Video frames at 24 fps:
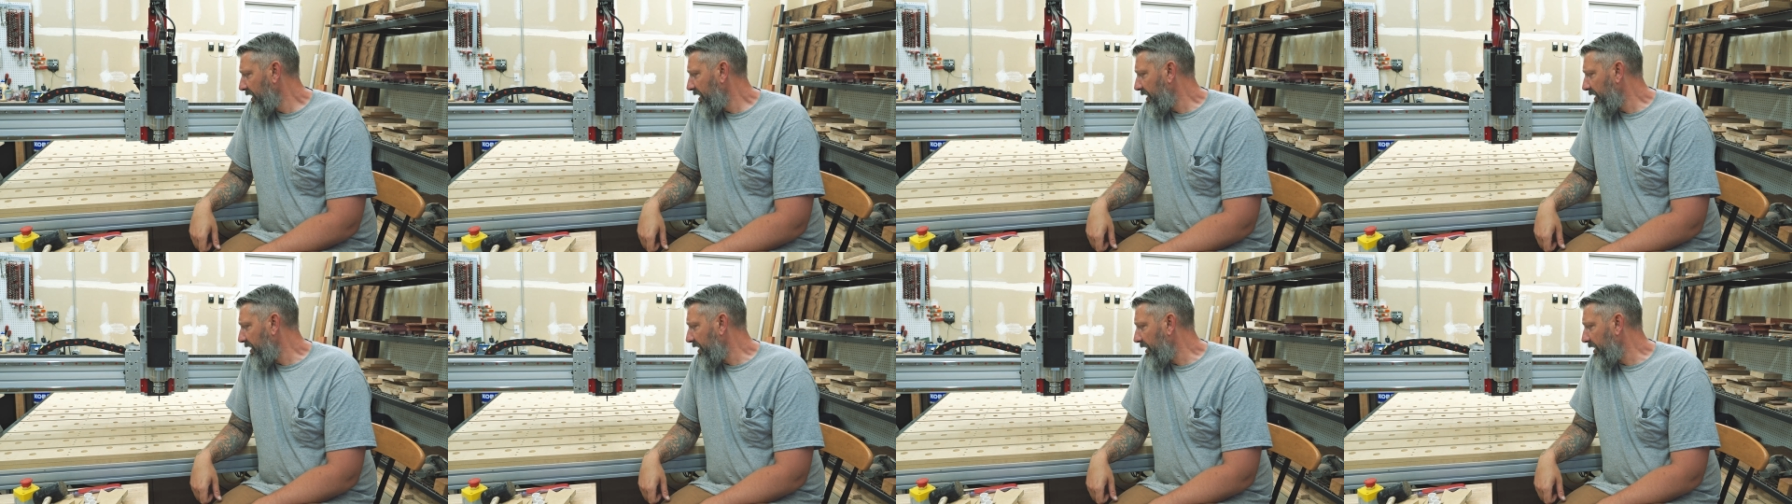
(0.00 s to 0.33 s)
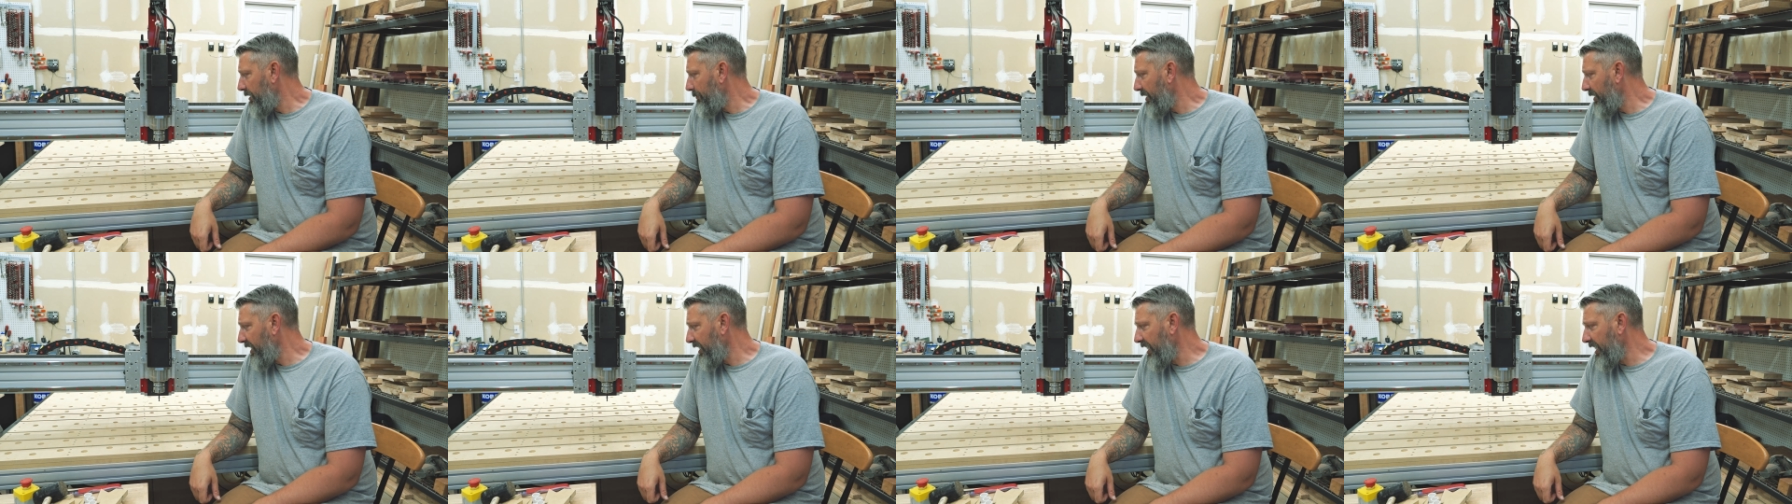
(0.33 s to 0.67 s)
Uh,
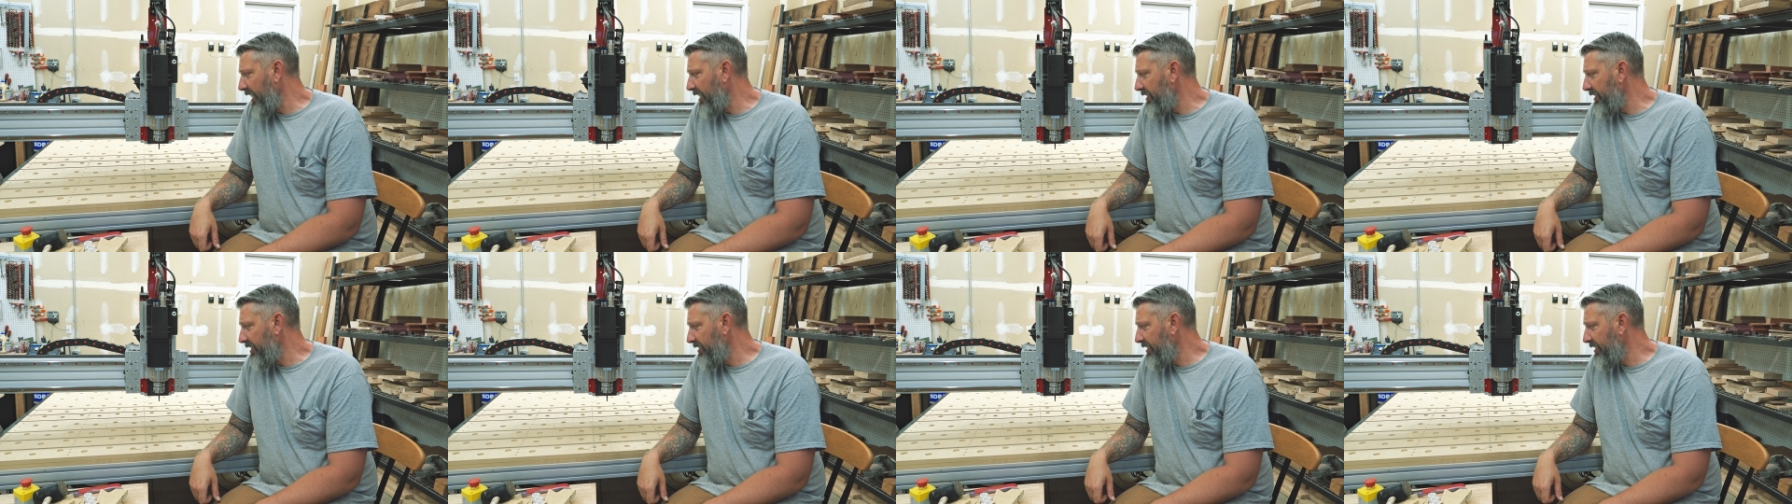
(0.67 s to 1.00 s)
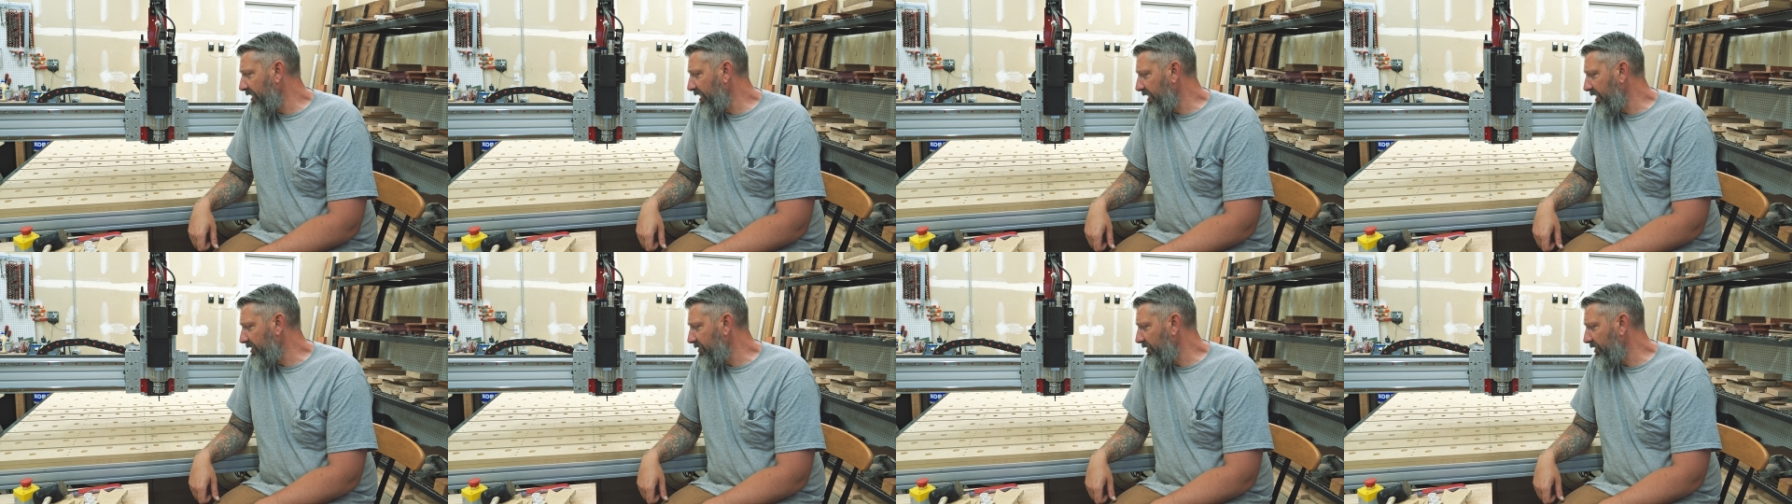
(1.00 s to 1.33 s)
but again, this
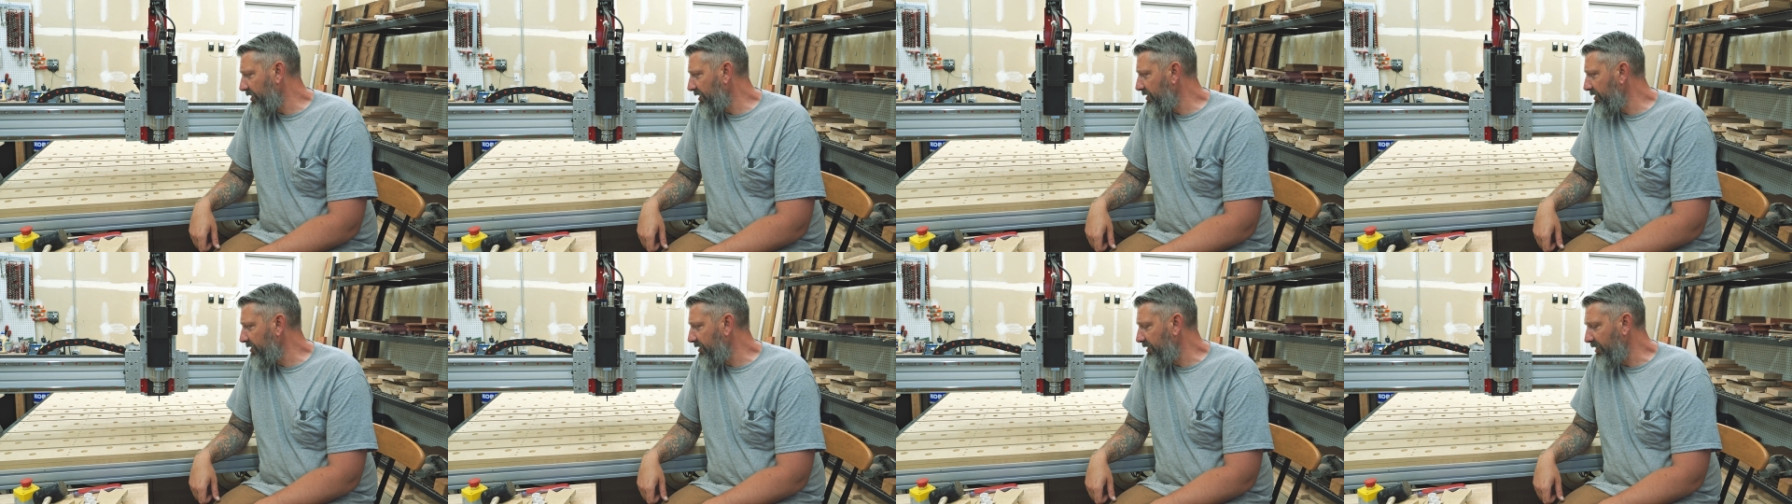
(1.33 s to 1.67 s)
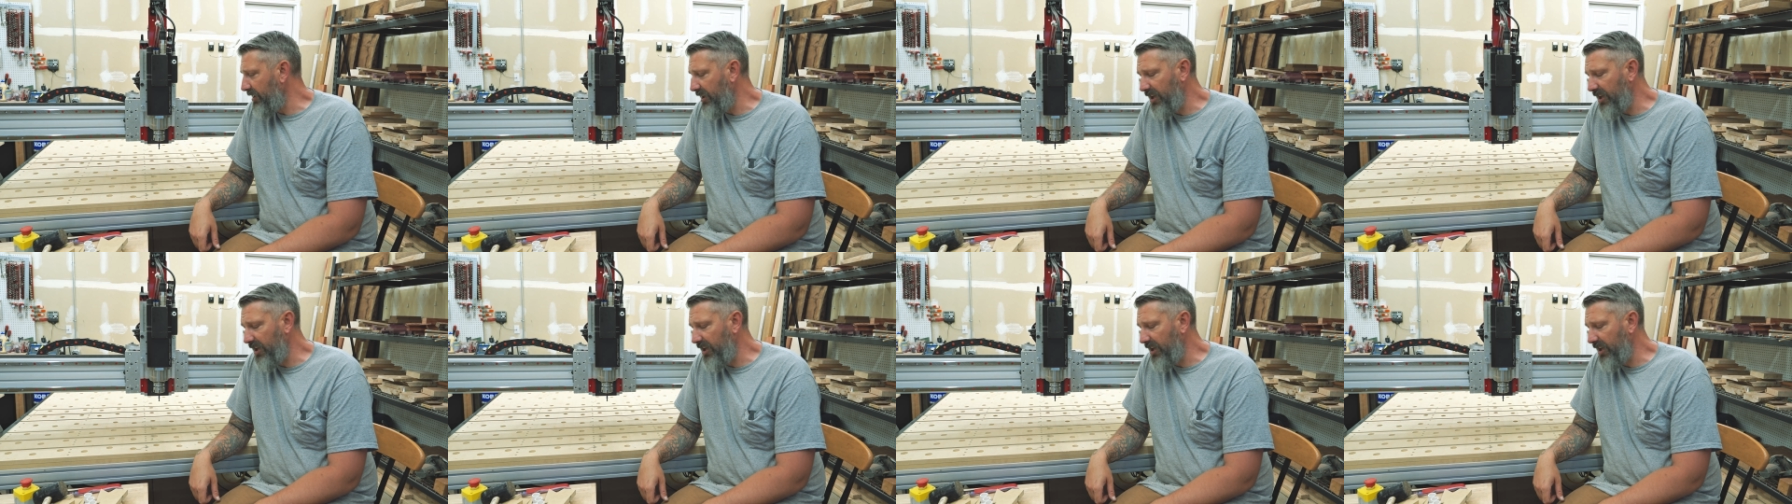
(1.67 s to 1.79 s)
thing is just,